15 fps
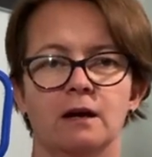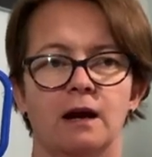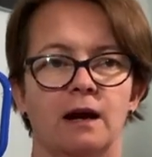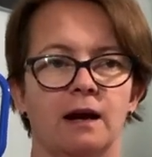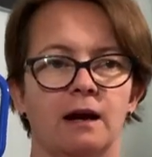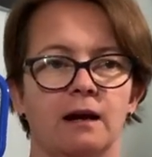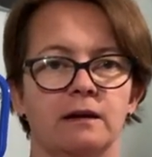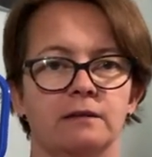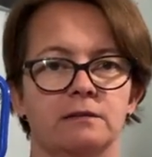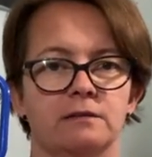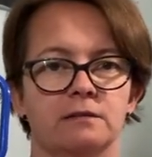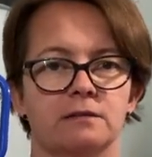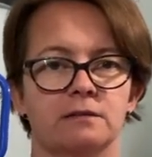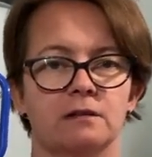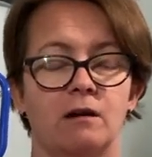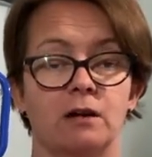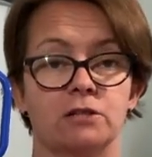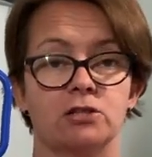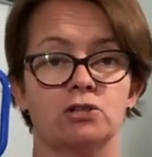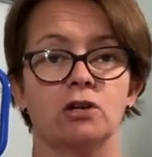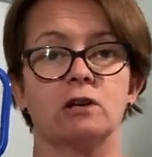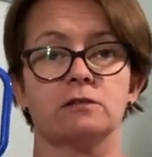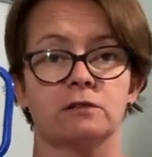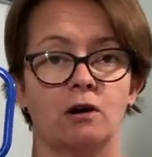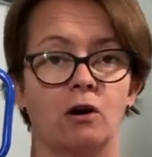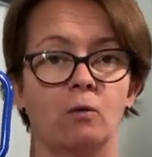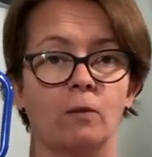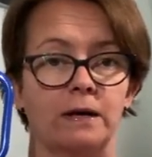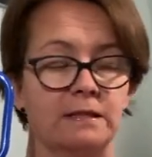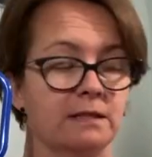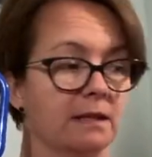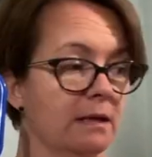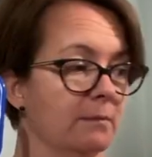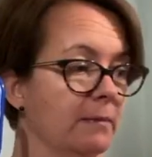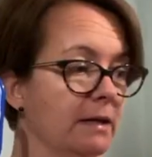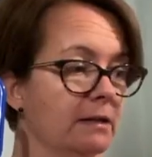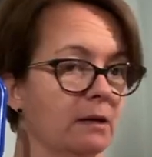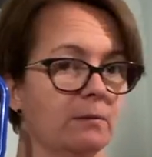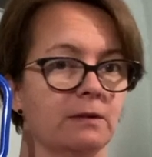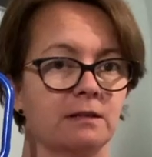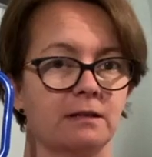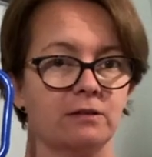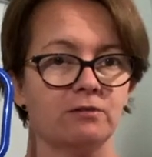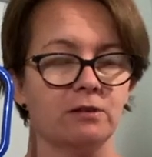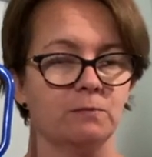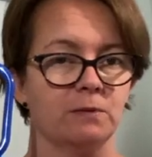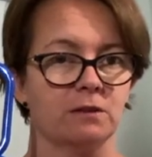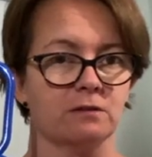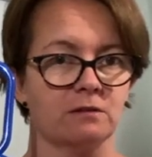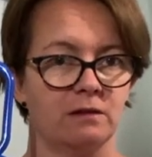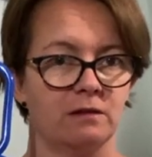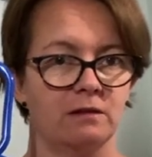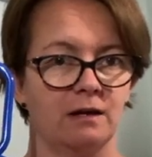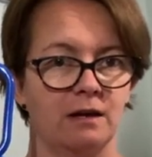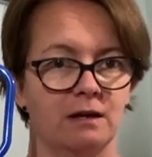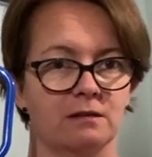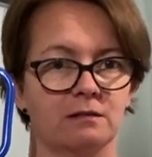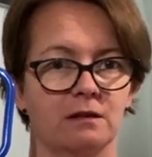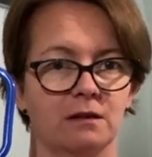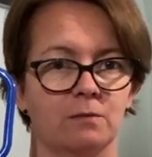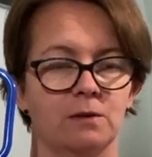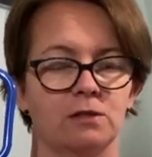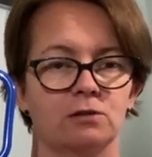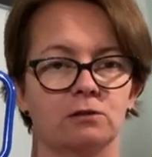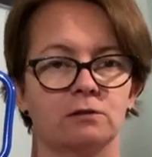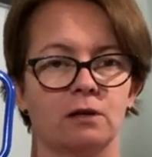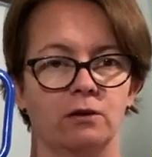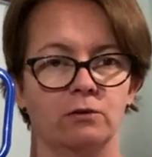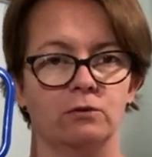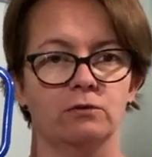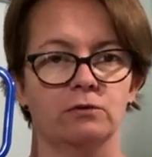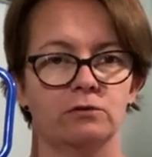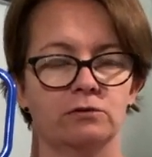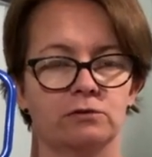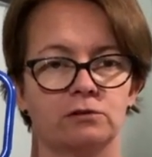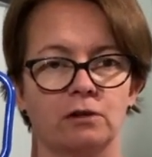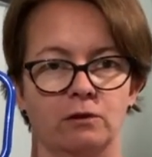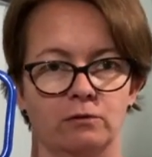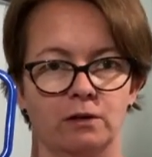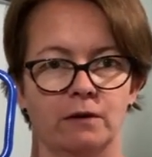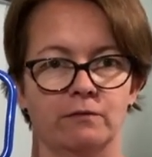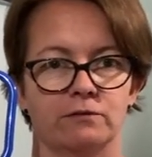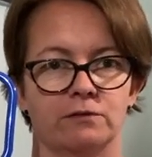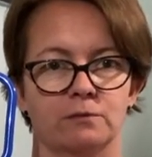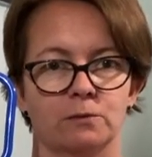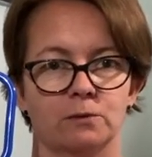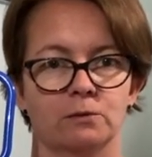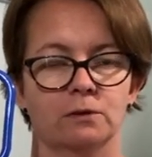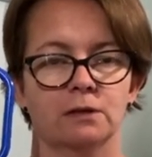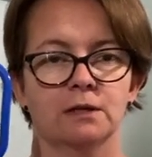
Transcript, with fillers: and I just can't wait to get it made up into that dress because I think it's going to be so, so comfortable.